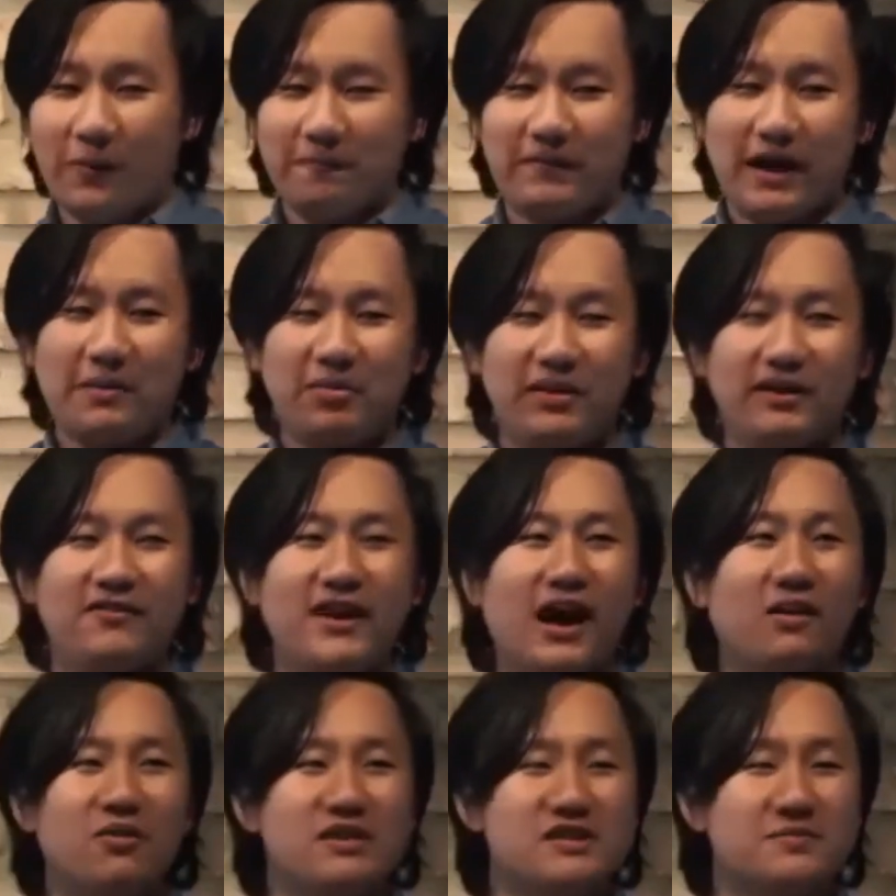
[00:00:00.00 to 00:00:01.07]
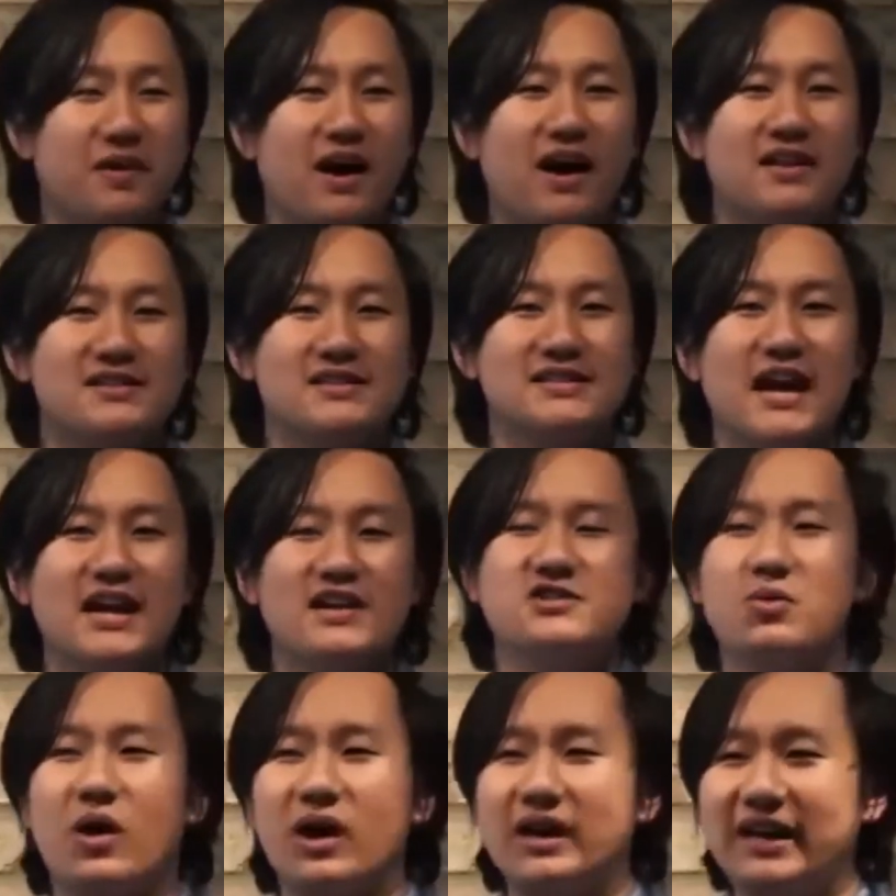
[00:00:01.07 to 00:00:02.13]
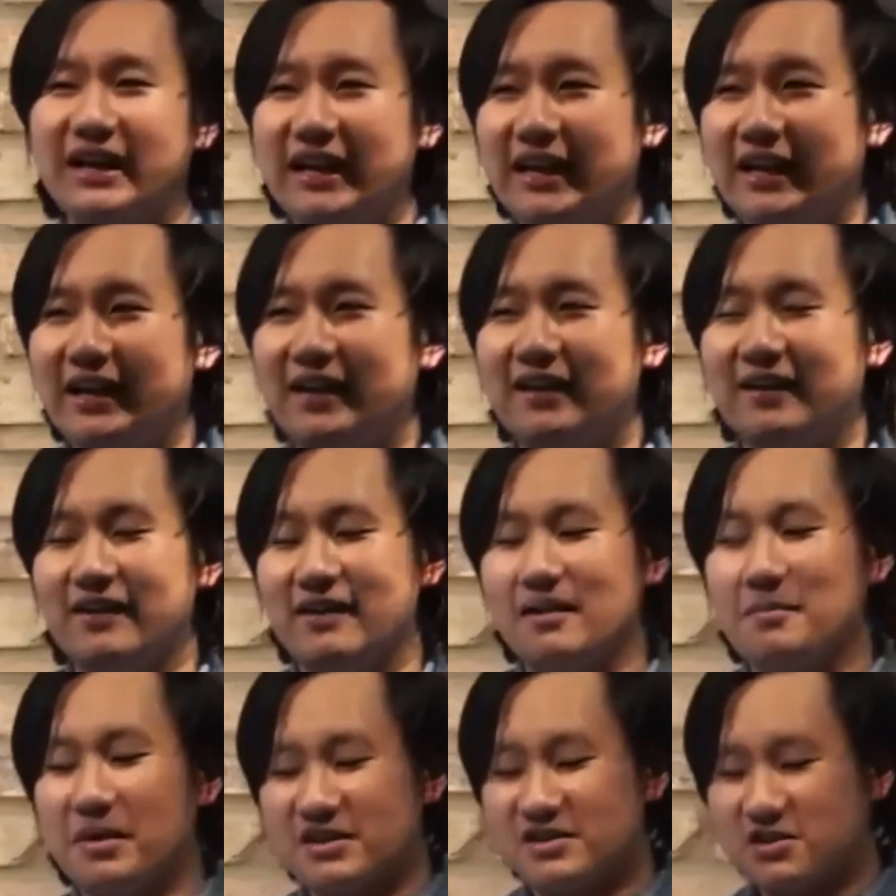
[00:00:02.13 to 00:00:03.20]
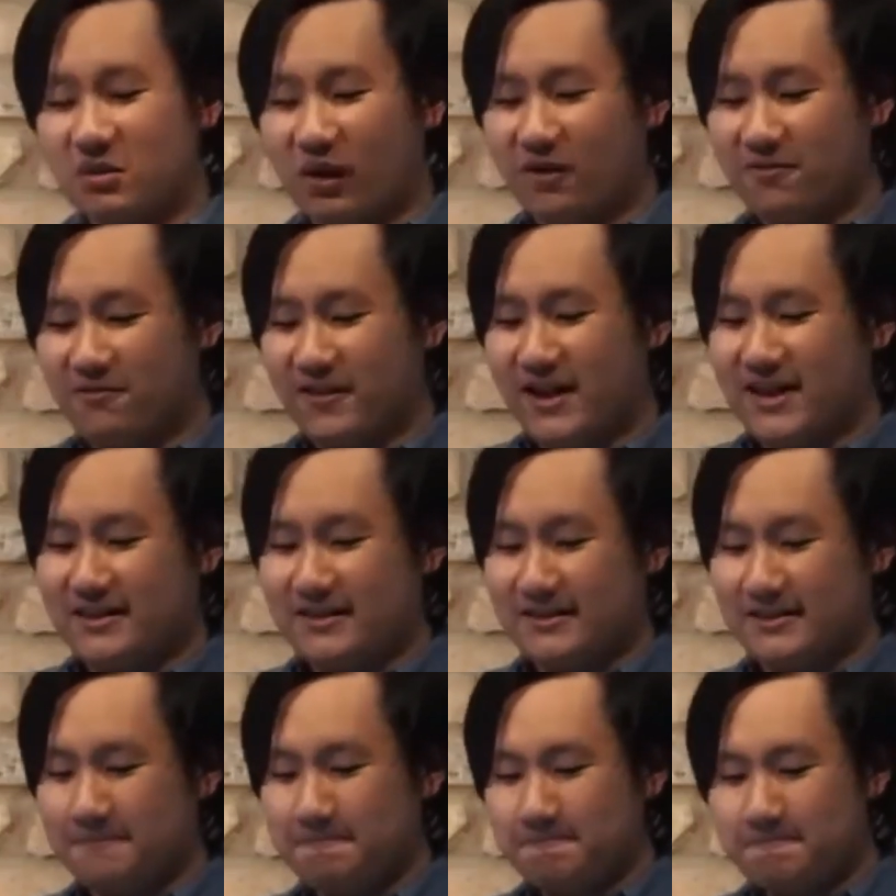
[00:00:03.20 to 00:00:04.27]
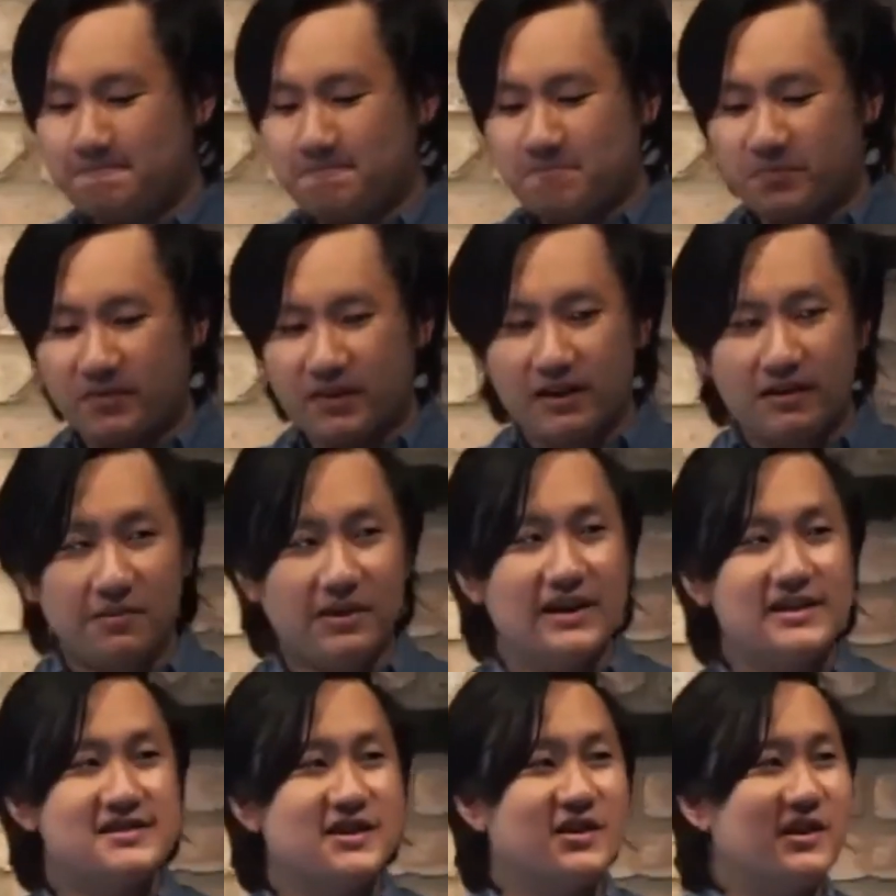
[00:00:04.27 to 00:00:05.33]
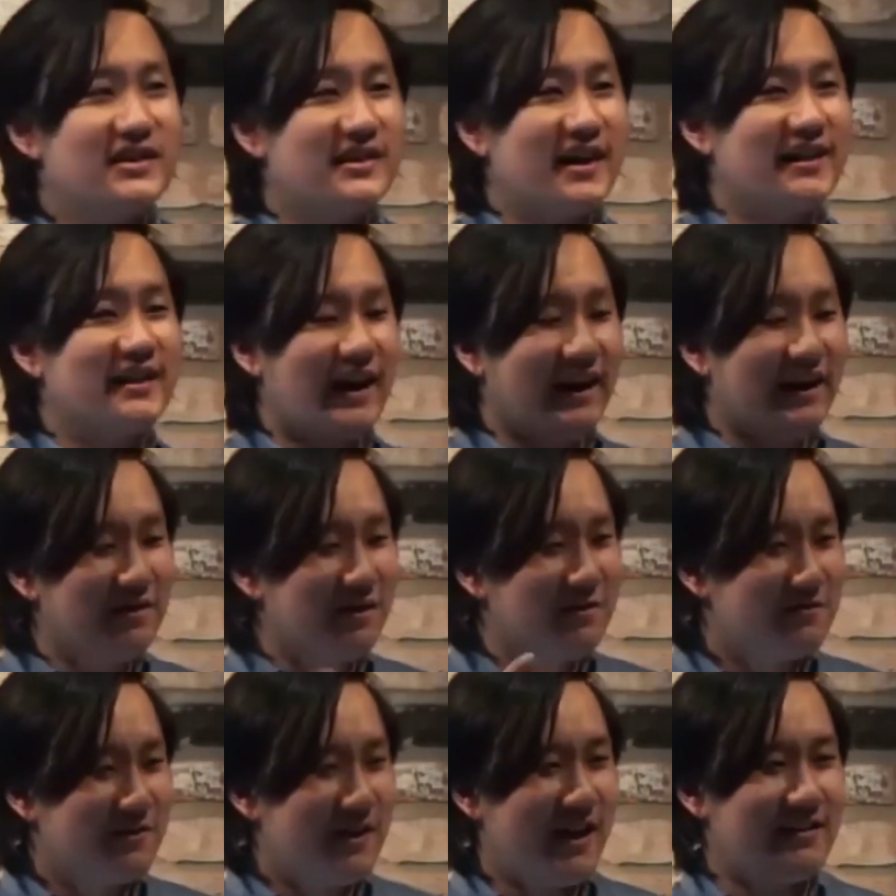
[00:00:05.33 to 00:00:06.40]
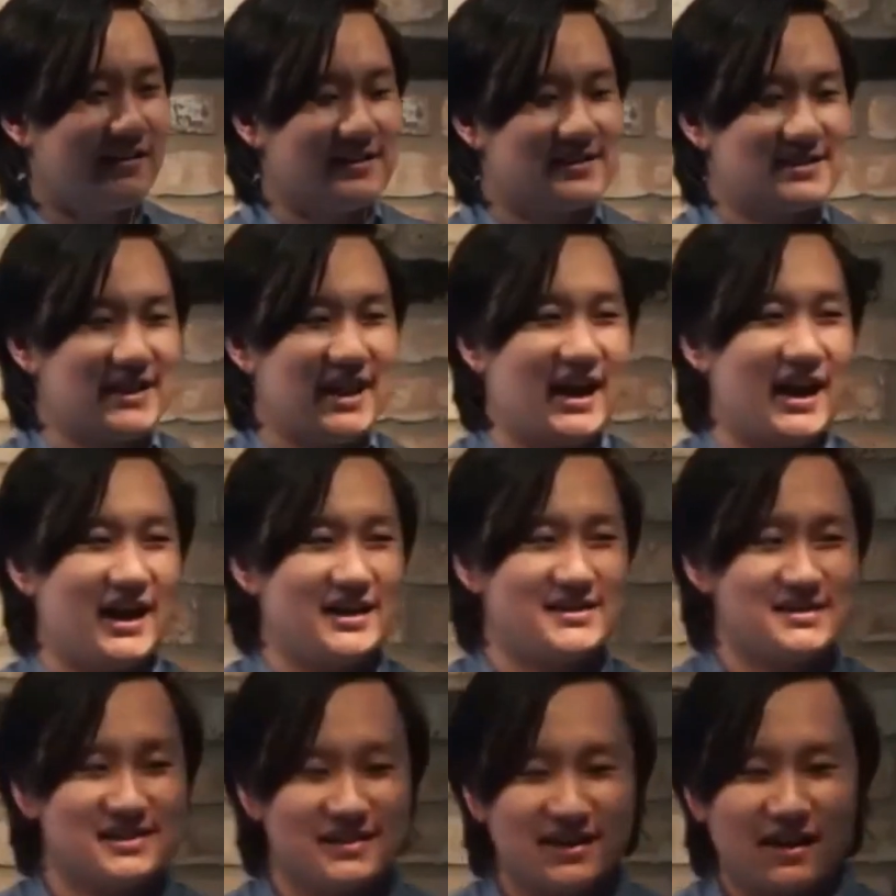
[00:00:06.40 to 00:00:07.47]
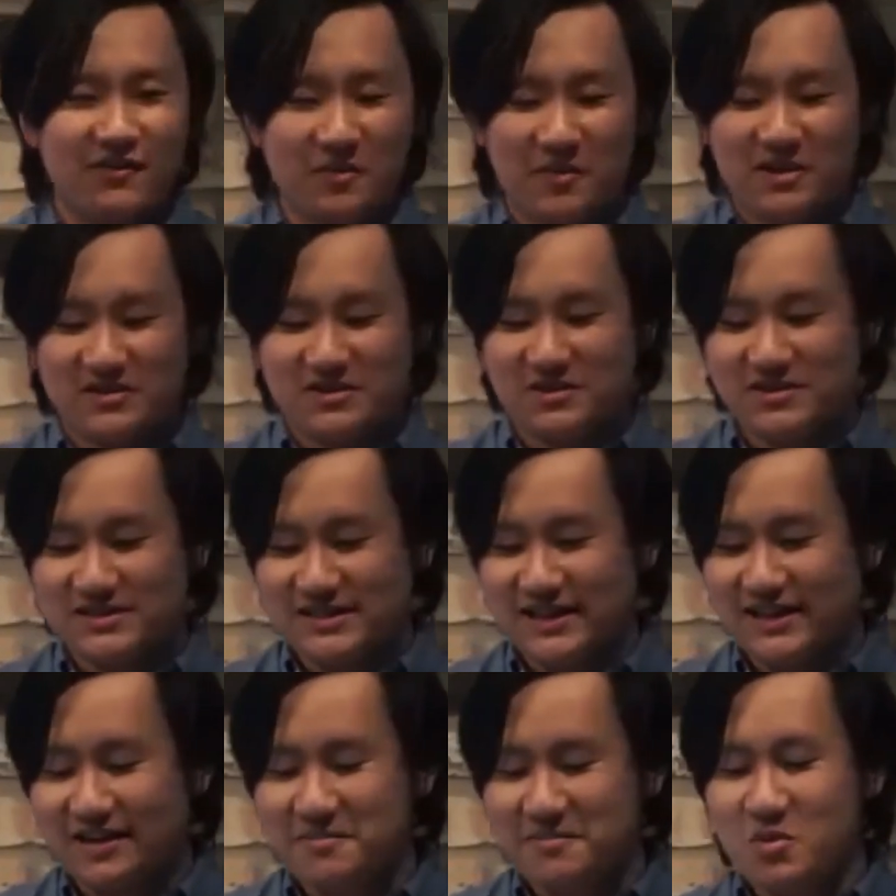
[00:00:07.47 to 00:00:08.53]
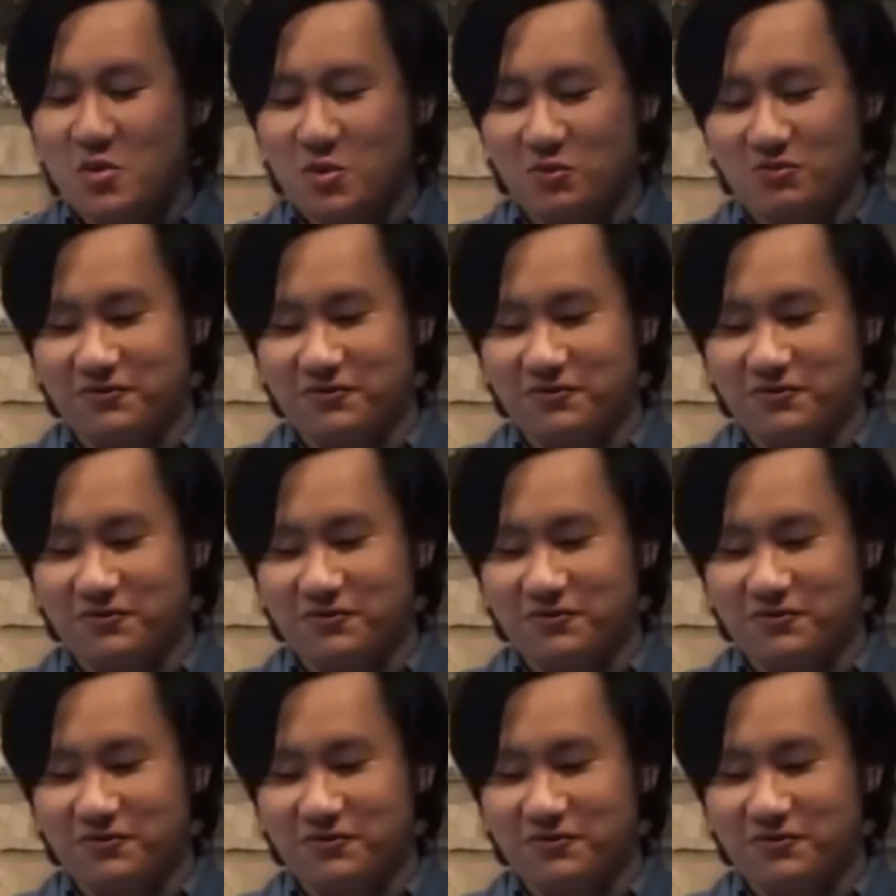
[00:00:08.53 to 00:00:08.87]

I believe God responds not to our need, but to our faith. But it's a good thing that even faith the size of a mustard seed can move.